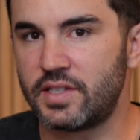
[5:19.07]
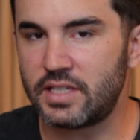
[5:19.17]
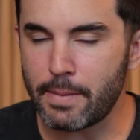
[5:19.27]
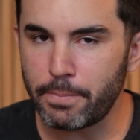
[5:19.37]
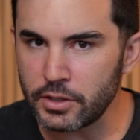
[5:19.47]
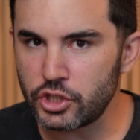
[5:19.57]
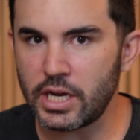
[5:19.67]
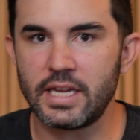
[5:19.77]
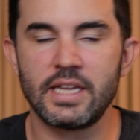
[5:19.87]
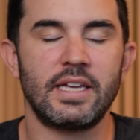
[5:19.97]
separate
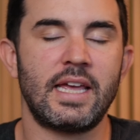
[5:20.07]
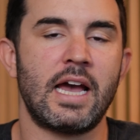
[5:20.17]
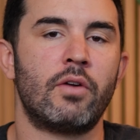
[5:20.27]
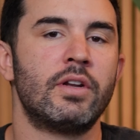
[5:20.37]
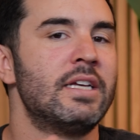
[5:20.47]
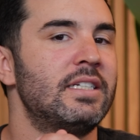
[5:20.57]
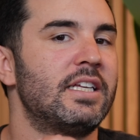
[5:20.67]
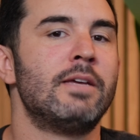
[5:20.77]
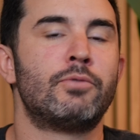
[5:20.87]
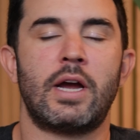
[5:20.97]
checking account to
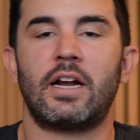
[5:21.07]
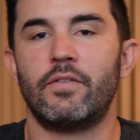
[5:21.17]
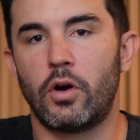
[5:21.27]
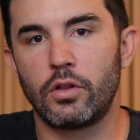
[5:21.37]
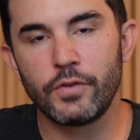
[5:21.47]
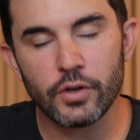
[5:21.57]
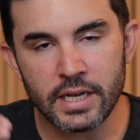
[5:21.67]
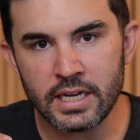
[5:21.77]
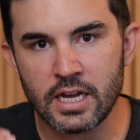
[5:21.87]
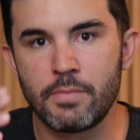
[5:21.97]
keep track of all of your
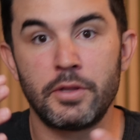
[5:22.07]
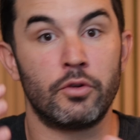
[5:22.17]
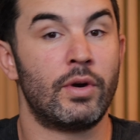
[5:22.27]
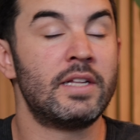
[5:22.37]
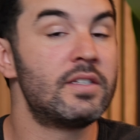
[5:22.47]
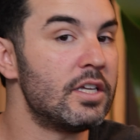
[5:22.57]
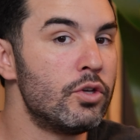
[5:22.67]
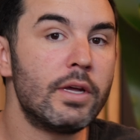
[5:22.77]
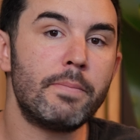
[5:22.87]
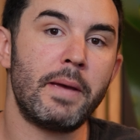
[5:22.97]
income and the rents that
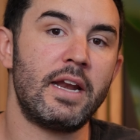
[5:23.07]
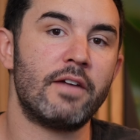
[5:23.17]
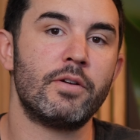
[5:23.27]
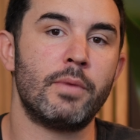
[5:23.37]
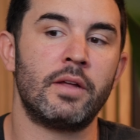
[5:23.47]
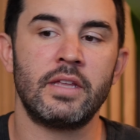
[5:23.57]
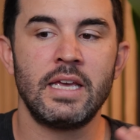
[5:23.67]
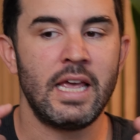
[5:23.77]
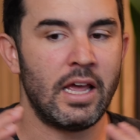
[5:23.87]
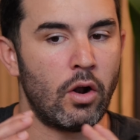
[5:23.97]
you get paid every month
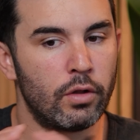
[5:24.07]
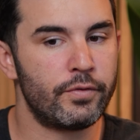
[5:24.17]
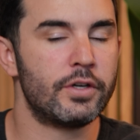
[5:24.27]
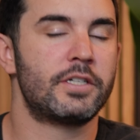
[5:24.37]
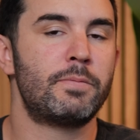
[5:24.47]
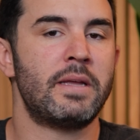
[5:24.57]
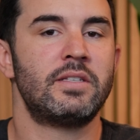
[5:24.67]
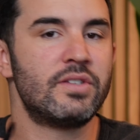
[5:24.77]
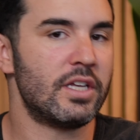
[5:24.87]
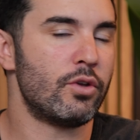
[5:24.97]
and all of your
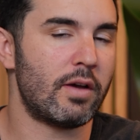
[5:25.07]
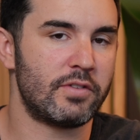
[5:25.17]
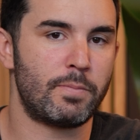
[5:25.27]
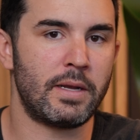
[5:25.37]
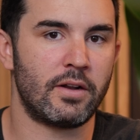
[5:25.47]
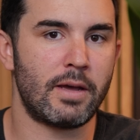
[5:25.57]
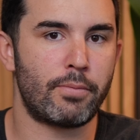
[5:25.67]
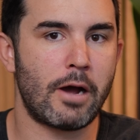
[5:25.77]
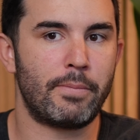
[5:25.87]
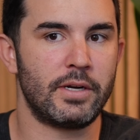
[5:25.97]
expenses that you have to spend on that
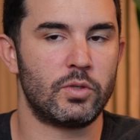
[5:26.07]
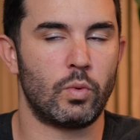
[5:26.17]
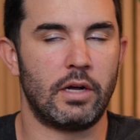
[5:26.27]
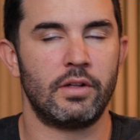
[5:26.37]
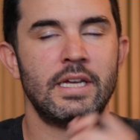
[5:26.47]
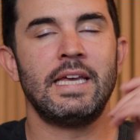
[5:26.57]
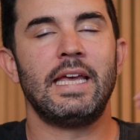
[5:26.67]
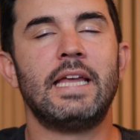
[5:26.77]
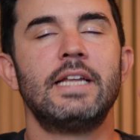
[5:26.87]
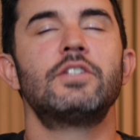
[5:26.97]
property as well.
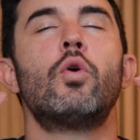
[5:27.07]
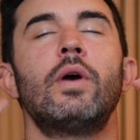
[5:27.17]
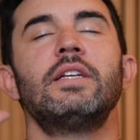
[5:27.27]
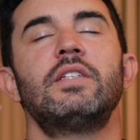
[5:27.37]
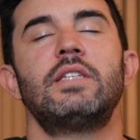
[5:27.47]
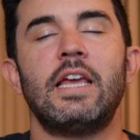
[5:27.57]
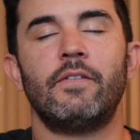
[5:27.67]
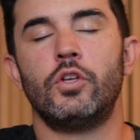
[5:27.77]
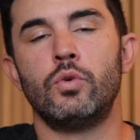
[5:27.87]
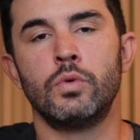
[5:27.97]
It is going to save
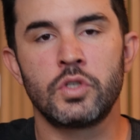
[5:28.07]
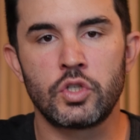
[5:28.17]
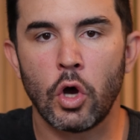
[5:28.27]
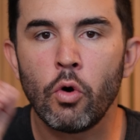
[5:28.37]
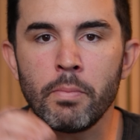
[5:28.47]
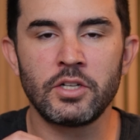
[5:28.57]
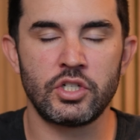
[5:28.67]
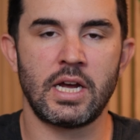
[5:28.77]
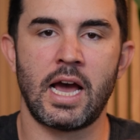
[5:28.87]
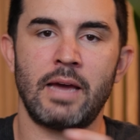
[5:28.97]
you so much
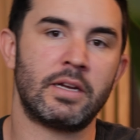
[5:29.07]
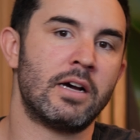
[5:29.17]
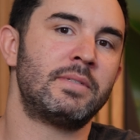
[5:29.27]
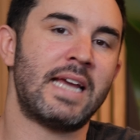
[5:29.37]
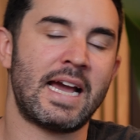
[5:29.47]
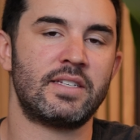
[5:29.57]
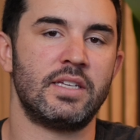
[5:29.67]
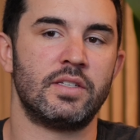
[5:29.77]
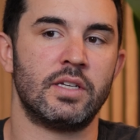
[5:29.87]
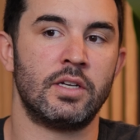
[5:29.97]
time come tax
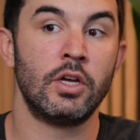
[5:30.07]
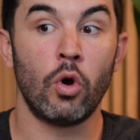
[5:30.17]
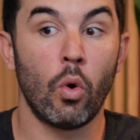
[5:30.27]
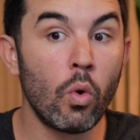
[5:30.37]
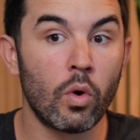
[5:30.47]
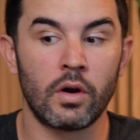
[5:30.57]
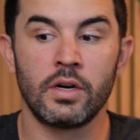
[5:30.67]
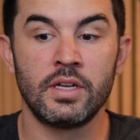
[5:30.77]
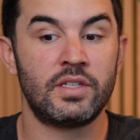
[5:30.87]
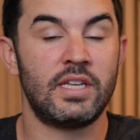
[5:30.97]
season, or
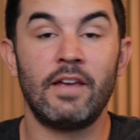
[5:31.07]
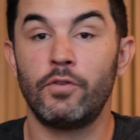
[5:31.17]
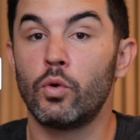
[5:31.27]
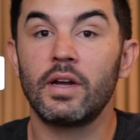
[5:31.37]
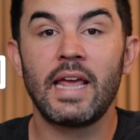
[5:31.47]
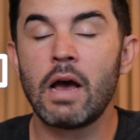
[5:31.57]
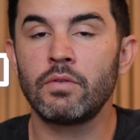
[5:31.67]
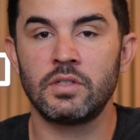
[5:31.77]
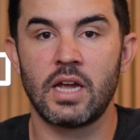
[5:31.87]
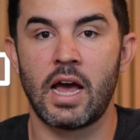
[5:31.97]
save your
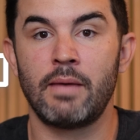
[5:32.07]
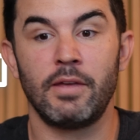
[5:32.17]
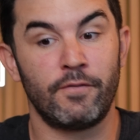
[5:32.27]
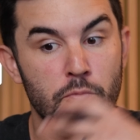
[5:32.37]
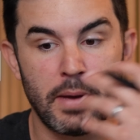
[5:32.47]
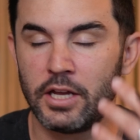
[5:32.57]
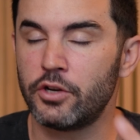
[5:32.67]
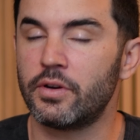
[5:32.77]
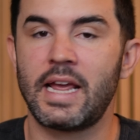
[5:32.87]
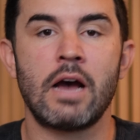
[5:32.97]
accountant time if you pay
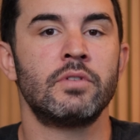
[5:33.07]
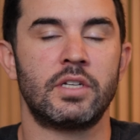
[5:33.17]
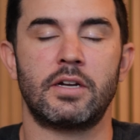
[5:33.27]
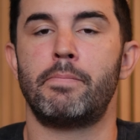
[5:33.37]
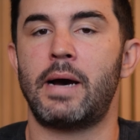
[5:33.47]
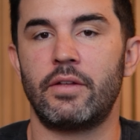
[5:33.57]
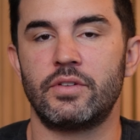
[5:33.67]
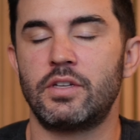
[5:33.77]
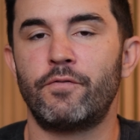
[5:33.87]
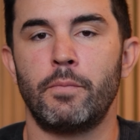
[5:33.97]
your accountant to compile
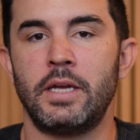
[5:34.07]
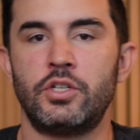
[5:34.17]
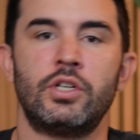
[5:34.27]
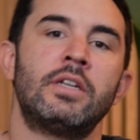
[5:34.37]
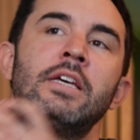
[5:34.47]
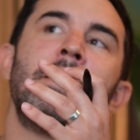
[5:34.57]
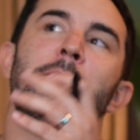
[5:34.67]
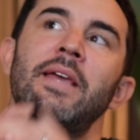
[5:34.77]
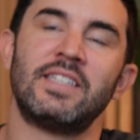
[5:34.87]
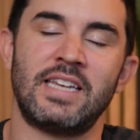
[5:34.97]
this information,
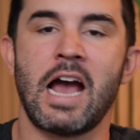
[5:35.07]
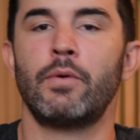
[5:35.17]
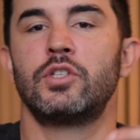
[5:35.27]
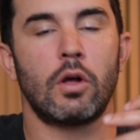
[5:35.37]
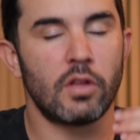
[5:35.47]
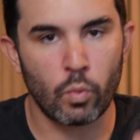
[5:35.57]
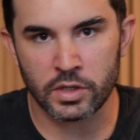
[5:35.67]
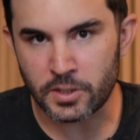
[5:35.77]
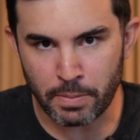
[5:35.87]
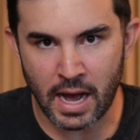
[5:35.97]
because now it's all in
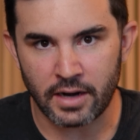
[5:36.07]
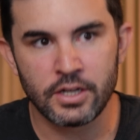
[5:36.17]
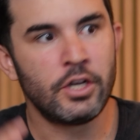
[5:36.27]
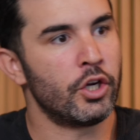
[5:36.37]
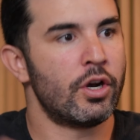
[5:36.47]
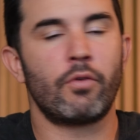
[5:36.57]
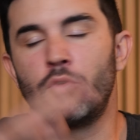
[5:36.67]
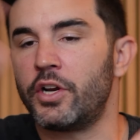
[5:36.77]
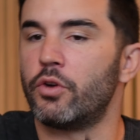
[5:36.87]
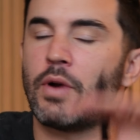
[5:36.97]
one spot. You're not
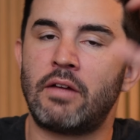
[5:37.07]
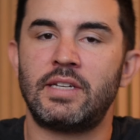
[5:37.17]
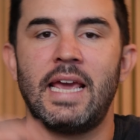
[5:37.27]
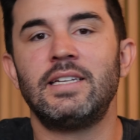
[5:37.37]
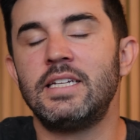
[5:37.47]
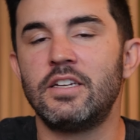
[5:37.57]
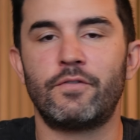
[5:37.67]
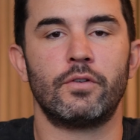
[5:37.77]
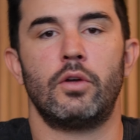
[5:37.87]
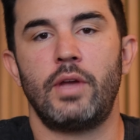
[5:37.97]
running around to 18
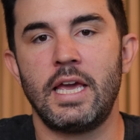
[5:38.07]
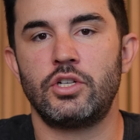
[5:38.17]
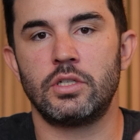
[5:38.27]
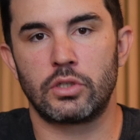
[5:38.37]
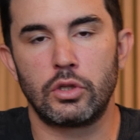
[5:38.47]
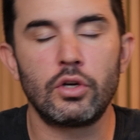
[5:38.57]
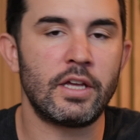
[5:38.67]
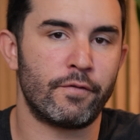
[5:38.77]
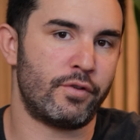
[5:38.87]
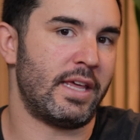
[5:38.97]
different locations
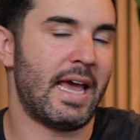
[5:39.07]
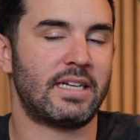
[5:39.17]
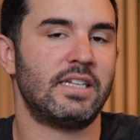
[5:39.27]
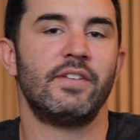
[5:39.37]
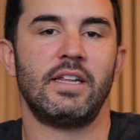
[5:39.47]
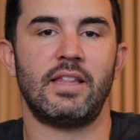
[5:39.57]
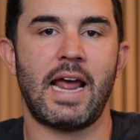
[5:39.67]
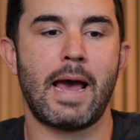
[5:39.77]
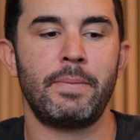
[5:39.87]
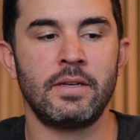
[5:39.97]
looking for the activity that
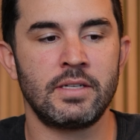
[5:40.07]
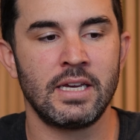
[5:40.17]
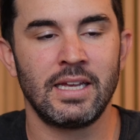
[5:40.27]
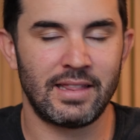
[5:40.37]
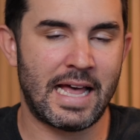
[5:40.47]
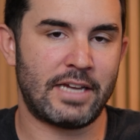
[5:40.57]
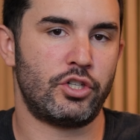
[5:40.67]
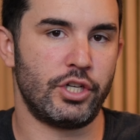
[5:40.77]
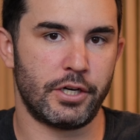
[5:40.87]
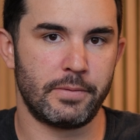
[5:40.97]
happened
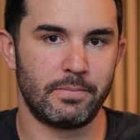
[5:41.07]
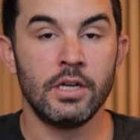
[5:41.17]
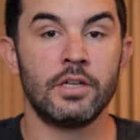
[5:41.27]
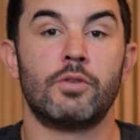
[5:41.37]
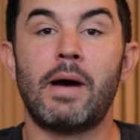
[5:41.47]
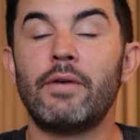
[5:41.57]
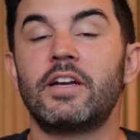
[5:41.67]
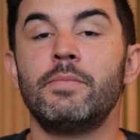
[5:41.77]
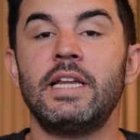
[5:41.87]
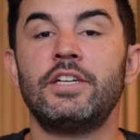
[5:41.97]
last year. So my
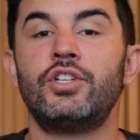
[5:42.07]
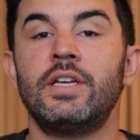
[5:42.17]
recommendation